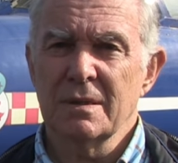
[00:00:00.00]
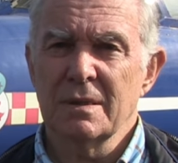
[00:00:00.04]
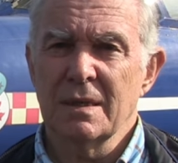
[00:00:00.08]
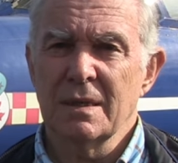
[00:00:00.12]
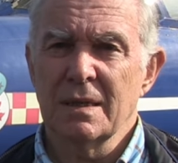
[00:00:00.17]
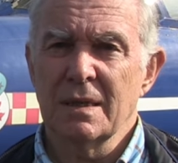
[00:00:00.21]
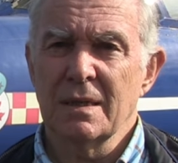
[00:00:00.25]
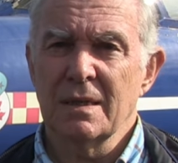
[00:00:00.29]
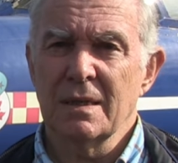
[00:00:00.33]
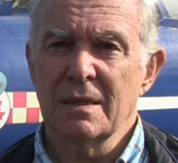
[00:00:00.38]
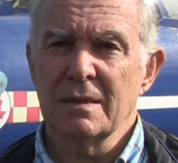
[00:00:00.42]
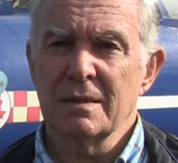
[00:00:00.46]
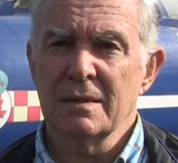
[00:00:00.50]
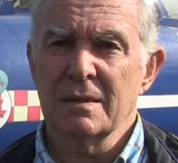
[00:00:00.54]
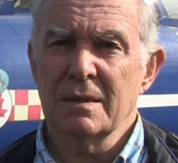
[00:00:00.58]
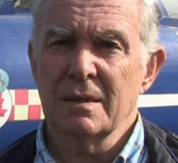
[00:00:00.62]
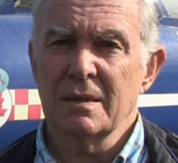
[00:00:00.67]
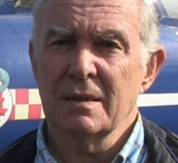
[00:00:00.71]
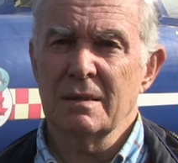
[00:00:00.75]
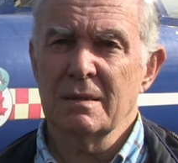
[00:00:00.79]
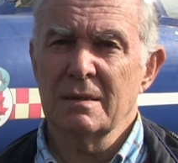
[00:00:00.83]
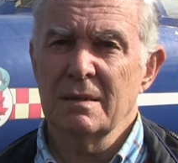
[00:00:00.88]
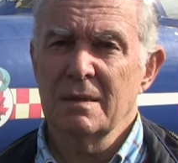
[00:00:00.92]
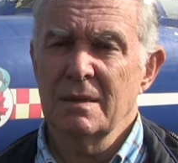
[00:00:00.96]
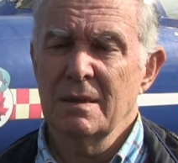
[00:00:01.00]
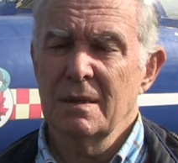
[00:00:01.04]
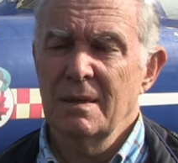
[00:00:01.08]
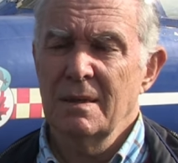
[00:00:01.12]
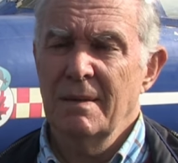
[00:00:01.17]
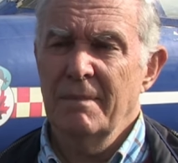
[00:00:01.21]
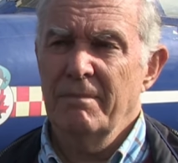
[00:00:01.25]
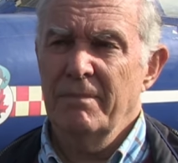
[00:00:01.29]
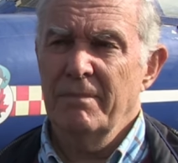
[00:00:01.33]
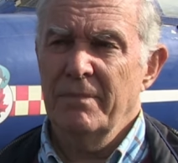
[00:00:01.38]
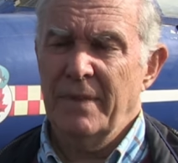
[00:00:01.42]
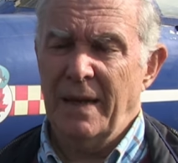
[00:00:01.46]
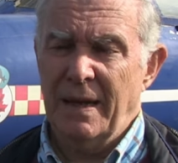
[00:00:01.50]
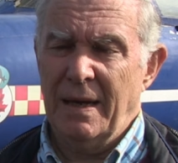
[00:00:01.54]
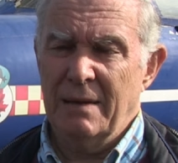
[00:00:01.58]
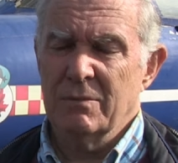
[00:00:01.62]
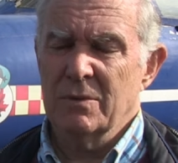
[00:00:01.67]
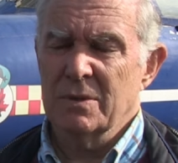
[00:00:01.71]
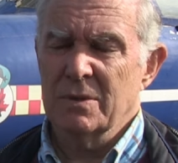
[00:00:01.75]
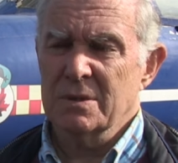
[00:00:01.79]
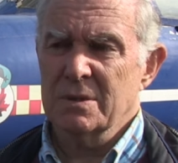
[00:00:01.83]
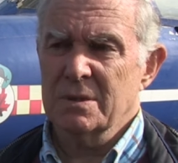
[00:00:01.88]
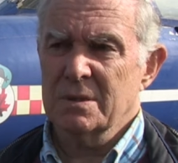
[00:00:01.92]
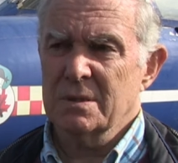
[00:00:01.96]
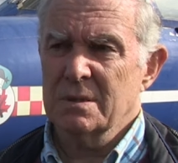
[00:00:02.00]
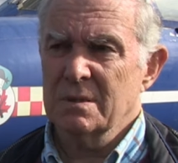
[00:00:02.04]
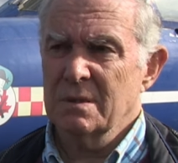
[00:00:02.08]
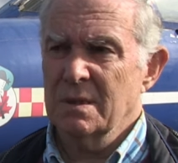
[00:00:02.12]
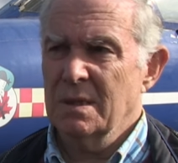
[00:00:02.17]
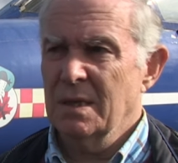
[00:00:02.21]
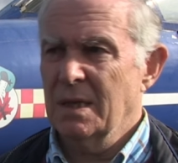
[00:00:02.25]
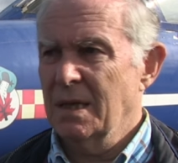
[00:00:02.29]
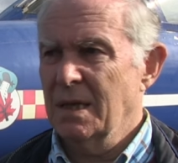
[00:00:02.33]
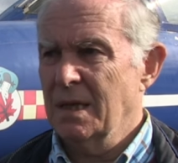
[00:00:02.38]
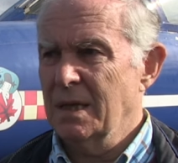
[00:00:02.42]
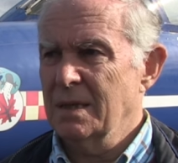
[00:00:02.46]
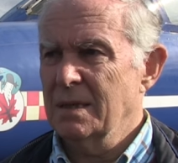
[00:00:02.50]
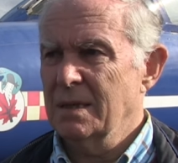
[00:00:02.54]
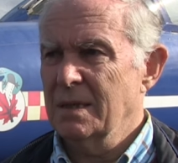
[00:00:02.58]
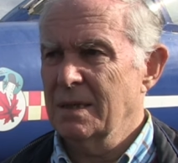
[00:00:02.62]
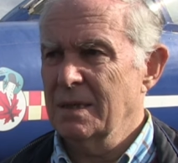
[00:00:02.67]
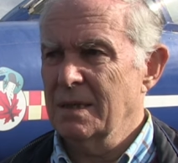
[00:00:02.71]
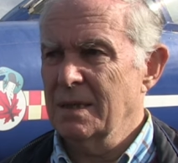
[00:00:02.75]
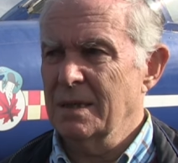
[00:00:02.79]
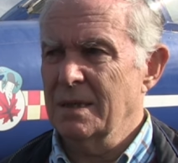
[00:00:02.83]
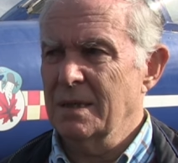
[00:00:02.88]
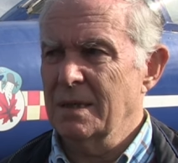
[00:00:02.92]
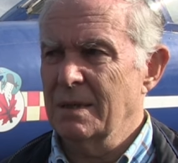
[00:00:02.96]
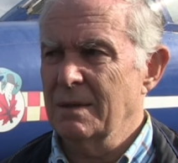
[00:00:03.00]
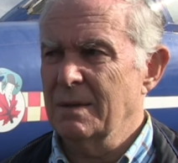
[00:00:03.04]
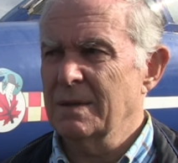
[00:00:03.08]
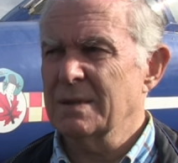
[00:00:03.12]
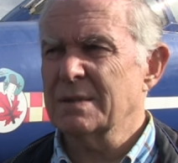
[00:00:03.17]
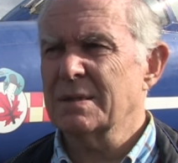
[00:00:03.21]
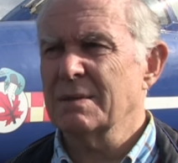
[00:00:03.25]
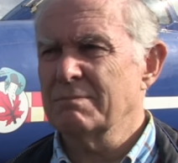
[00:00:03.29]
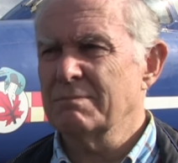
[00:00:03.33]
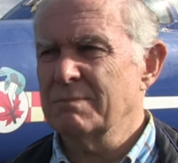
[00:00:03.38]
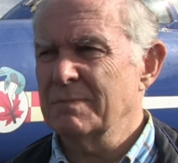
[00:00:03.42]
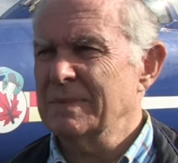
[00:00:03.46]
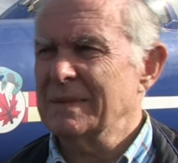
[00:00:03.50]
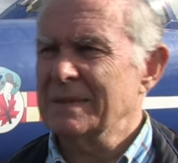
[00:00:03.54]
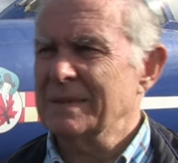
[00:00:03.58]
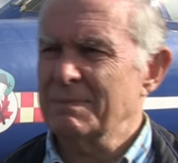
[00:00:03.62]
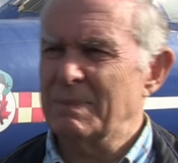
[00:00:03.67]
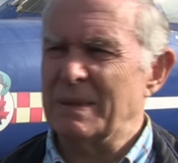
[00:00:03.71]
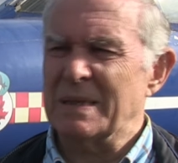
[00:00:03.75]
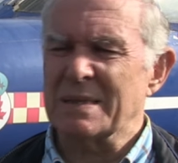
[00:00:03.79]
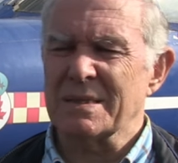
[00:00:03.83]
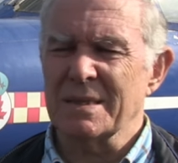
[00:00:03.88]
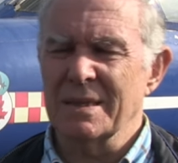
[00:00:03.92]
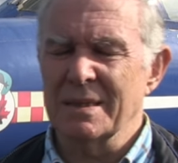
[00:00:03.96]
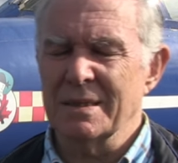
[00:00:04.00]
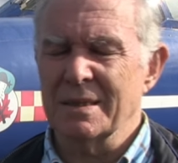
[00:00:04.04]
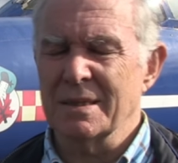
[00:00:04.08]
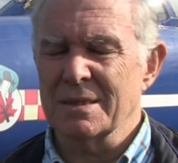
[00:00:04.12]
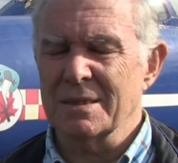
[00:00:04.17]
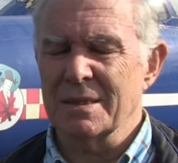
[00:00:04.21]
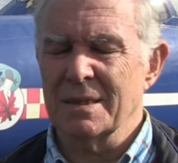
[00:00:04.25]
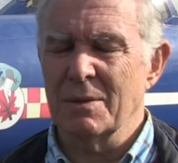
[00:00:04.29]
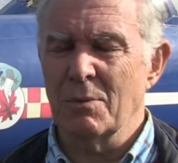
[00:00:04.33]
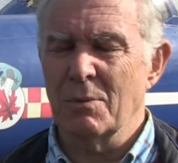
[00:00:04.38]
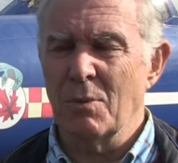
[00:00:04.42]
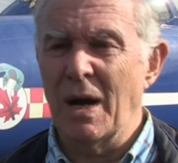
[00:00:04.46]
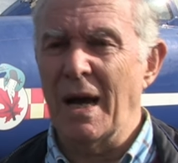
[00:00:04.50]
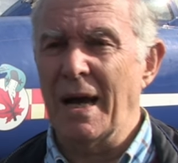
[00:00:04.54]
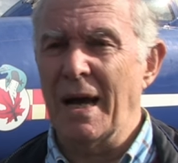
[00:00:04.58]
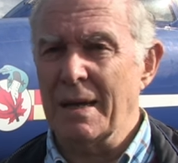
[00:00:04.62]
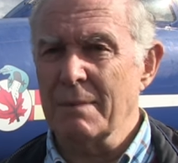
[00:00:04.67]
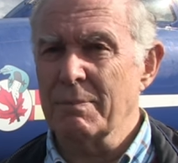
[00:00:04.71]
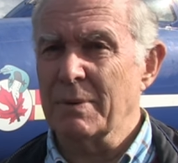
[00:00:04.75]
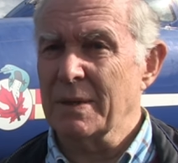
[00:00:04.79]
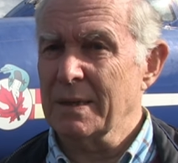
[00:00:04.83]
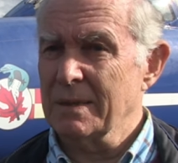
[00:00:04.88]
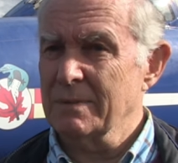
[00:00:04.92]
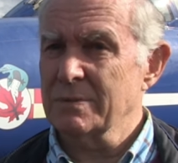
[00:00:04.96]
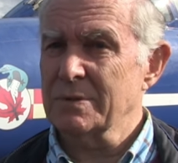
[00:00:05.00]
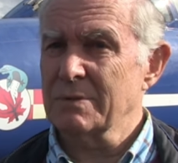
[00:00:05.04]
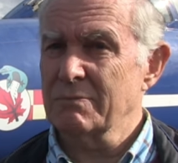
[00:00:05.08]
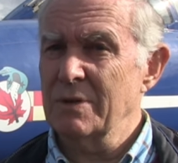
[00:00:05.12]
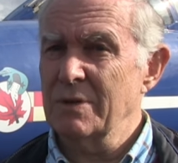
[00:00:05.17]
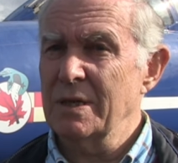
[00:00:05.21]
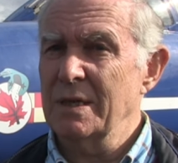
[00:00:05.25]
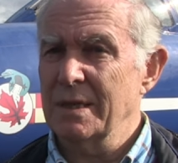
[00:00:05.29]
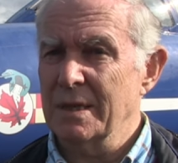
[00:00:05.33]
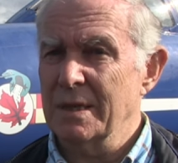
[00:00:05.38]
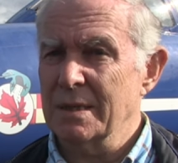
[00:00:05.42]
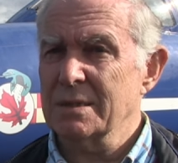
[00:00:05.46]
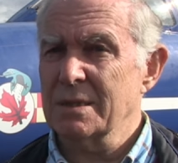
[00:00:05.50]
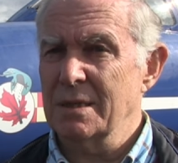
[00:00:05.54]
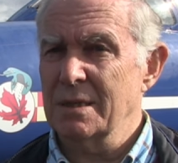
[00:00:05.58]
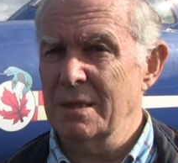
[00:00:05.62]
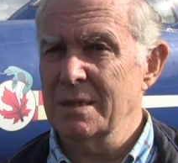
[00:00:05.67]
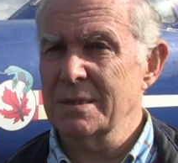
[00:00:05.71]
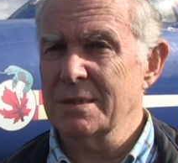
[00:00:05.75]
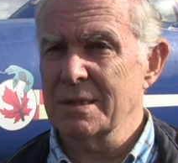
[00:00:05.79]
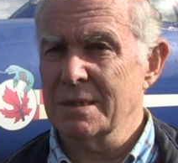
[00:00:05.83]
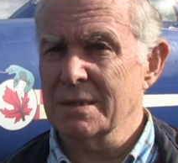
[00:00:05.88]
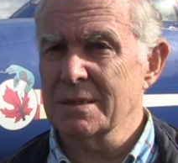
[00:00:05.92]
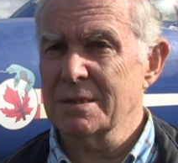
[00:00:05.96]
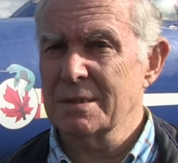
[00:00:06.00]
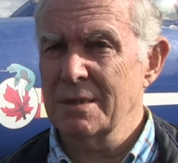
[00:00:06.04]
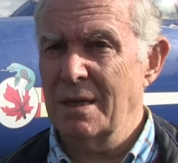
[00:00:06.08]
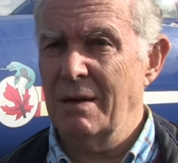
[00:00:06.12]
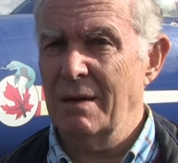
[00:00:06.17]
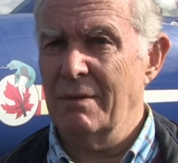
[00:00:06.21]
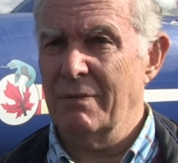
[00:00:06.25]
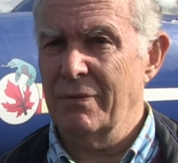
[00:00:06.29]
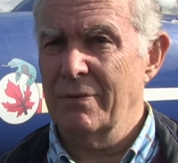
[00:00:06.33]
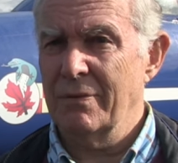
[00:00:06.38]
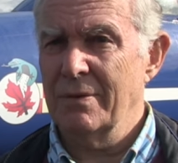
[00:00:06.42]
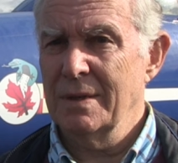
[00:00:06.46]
And that was, you know, it's a bit tedious in a way, but it was really exciting stuff.